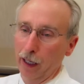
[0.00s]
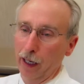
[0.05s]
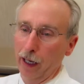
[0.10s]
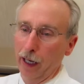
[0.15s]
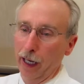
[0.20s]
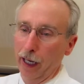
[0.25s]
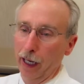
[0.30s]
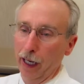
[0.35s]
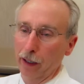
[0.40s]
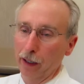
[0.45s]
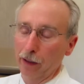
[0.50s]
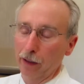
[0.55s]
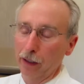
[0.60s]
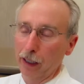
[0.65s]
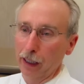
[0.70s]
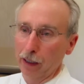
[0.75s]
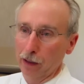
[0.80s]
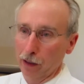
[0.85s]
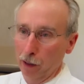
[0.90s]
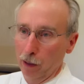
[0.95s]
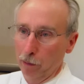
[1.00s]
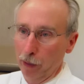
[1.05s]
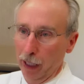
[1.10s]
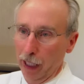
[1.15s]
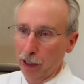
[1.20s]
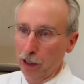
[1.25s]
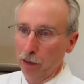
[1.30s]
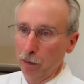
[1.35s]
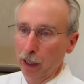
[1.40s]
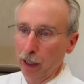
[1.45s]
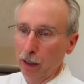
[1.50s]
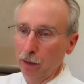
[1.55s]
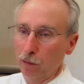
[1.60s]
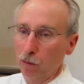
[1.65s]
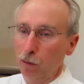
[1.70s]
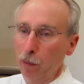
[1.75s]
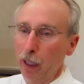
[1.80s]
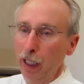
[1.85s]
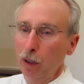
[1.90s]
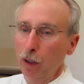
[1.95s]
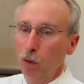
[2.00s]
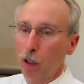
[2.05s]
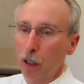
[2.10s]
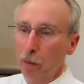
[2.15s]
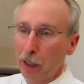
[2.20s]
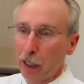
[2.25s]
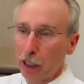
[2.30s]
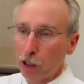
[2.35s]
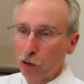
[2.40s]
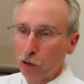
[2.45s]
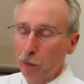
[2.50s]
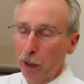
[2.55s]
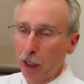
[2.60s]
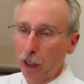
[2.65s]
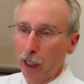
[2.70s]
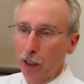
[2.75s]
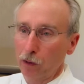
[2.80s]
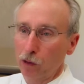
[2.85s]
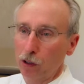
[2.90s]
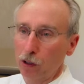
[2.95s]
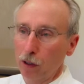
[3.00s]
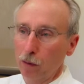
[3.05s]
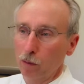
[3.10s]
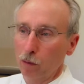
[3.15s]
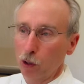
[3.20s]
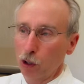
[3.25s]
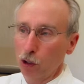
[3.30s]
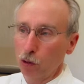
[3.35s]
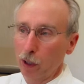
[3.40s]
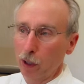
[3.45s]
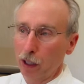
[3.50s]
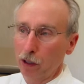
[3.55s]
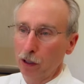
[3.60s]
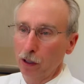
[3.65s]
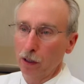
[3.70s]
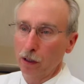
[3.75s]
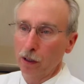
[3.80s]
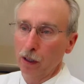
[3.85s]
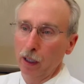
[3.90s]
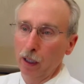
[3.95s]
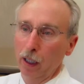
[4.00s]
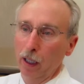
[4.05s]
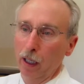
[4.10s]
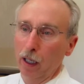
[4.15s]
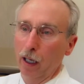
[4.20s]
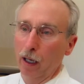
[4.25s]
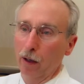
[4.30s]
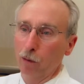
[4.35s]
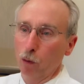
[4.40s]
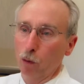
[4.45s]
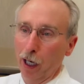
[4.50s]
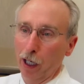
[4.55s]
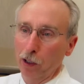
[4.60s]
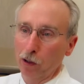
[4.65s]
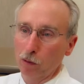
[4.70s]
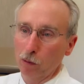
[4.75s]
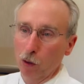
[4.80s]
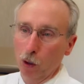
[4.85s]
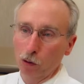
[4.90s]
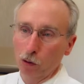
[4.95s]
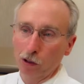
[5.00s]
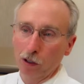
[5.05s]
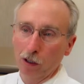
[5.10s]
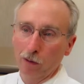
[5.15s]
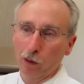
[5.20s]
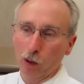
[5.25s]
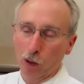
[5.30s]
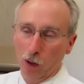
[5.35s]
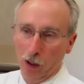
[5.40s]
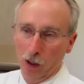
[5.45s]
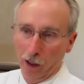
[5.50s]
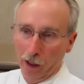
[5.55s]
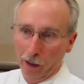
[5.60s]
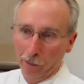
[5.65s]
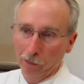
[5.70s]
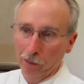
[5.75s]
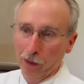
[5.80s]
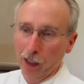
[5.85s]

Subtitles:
and the lumpectomy, many women experience some restriction of range of motion of their arm.